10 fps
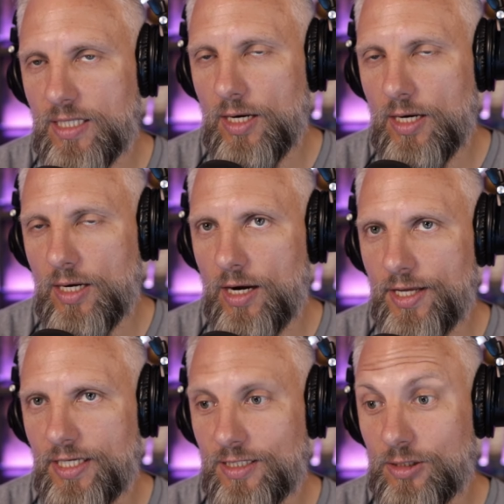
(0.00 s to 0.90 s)
I know our
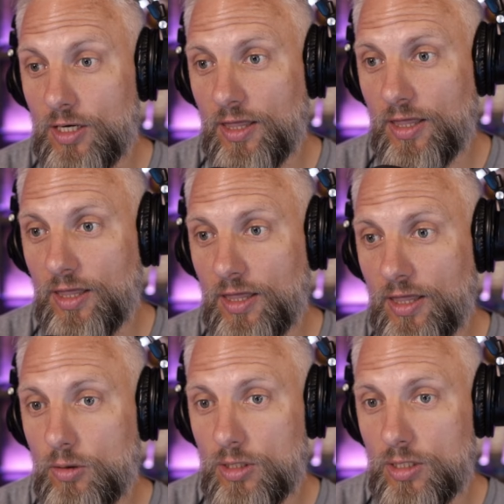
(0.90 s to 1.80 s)
audience is going to think
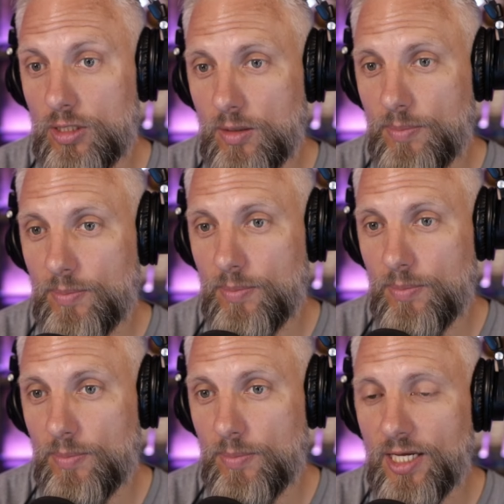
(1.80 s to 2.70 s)
through this a little bit
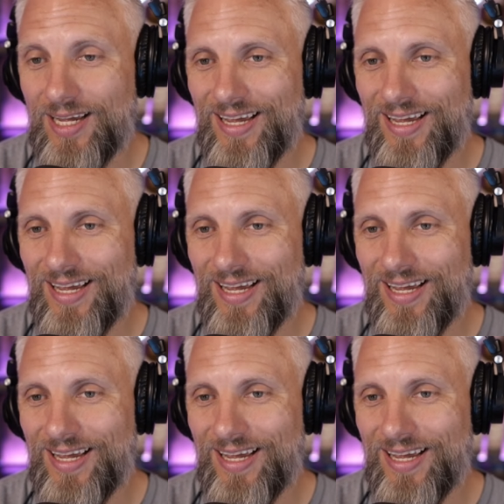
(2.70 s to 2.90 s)
differently.